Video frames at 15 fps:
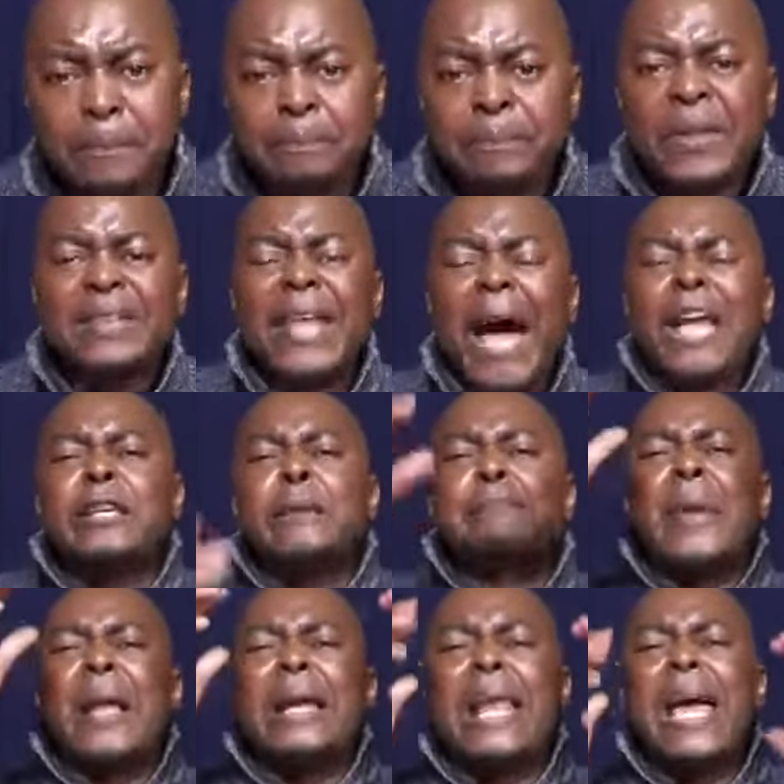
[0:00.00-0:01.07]
that
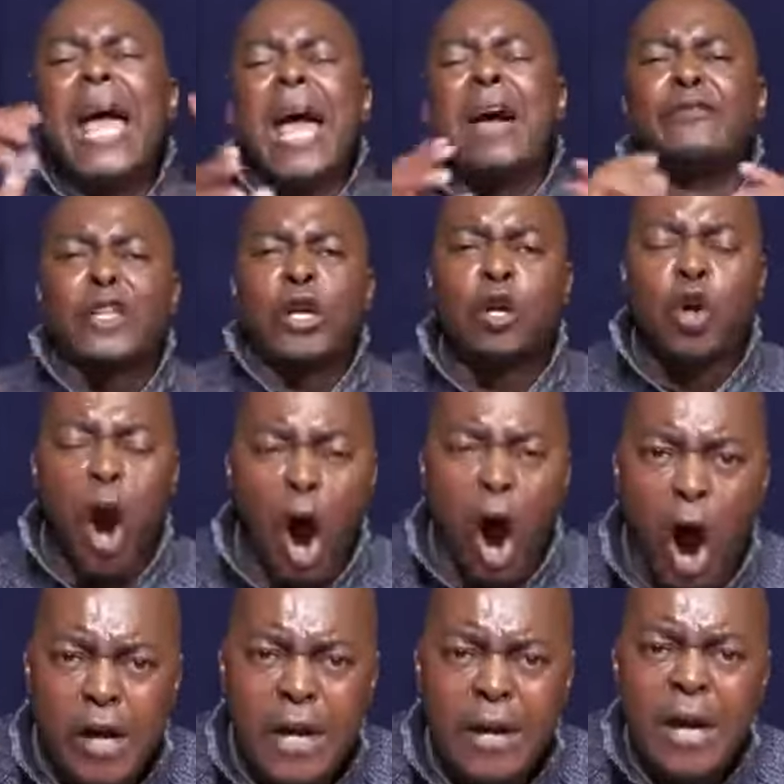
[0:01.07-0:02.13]
believed
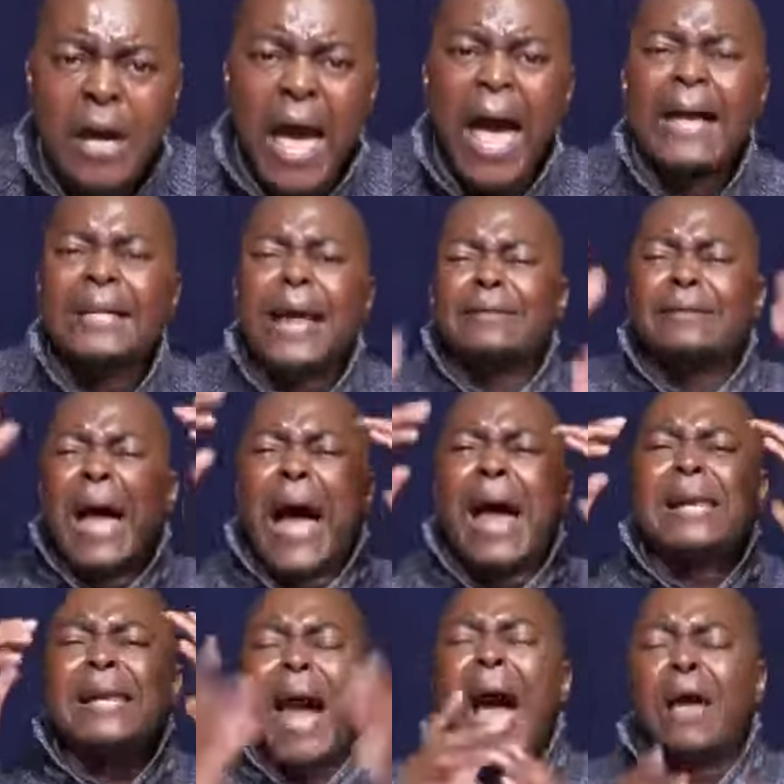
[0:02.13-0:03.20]
God and their
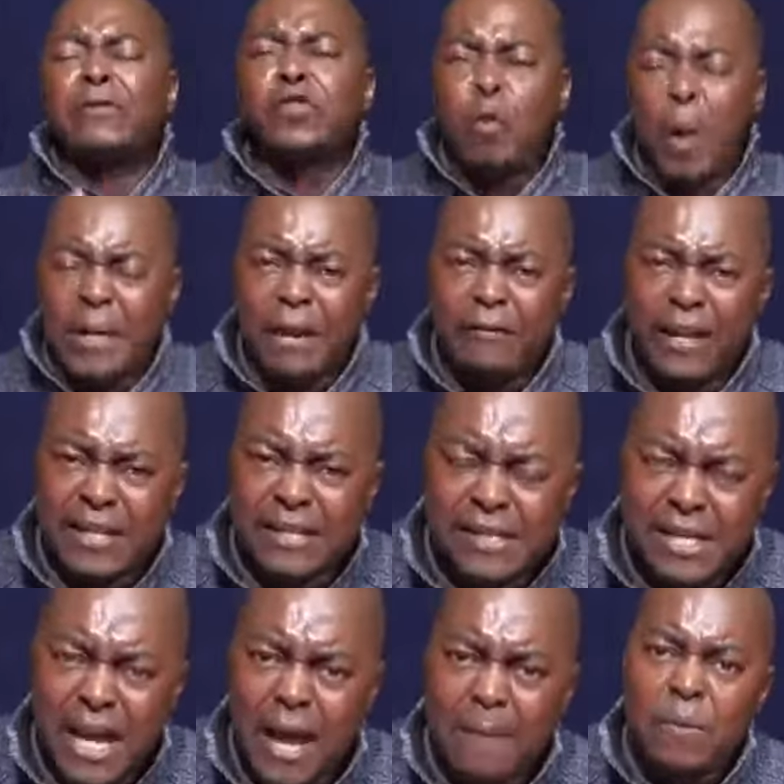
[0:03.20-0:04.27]
lives were never the
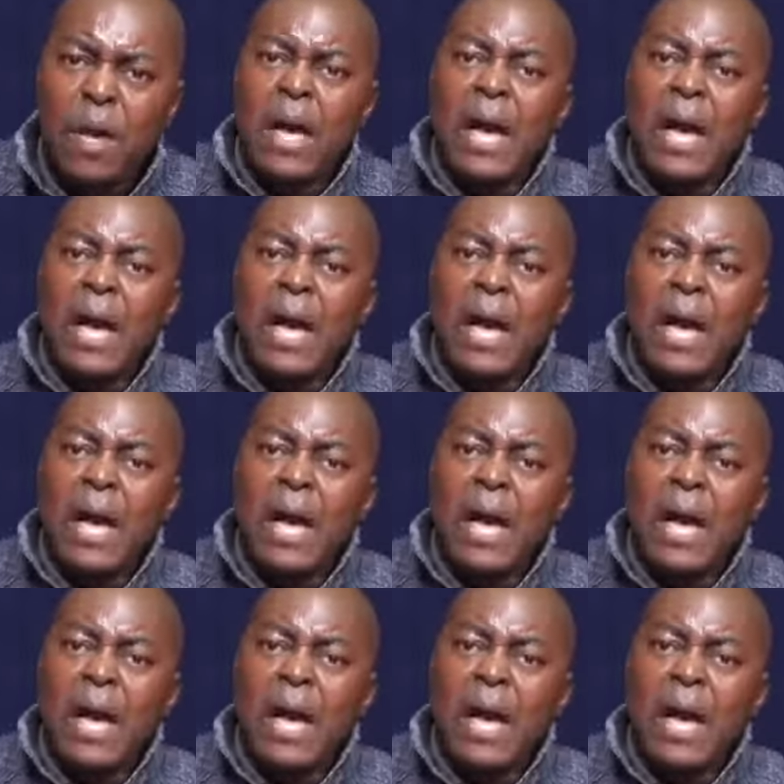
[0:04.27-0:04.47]
same.